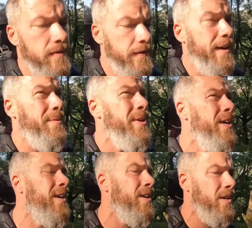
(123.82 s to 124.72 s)
I've found
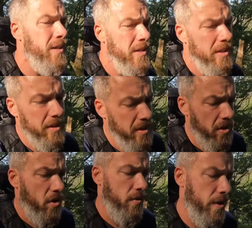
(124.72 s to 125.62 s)

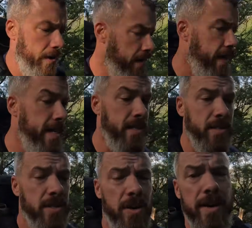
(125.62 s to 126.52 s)
on the
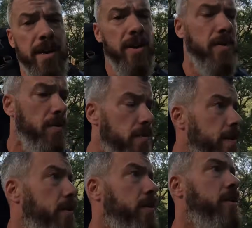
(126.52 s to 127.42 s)
eastern side of the
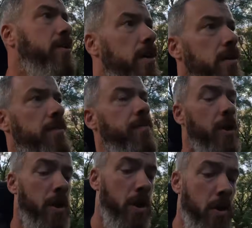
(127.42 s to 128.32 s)
Rhinogs. So
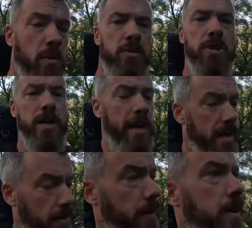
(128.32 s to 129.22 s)
we'll check it
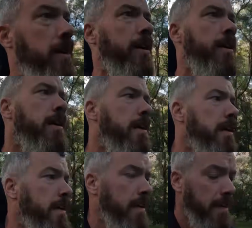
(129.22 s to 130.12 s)
out
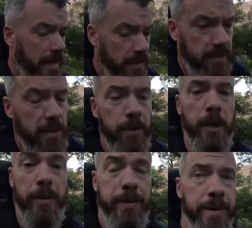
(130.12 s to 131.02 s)
and see how we
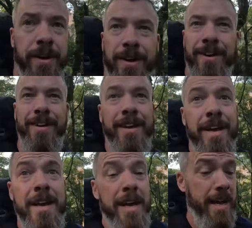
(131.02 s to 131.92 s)
get on.
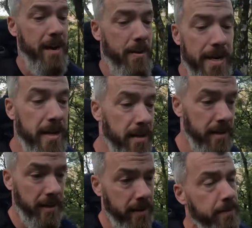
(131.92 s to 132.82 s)
Anyway,
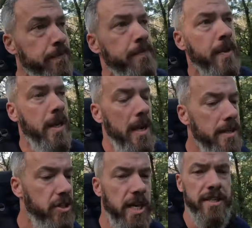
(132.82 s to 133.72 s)

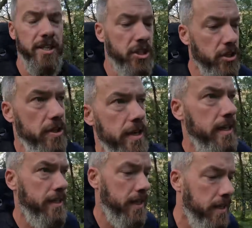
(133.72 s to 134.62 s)
less chatting
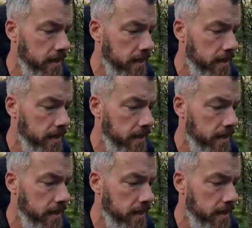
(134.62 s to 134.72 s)
shite,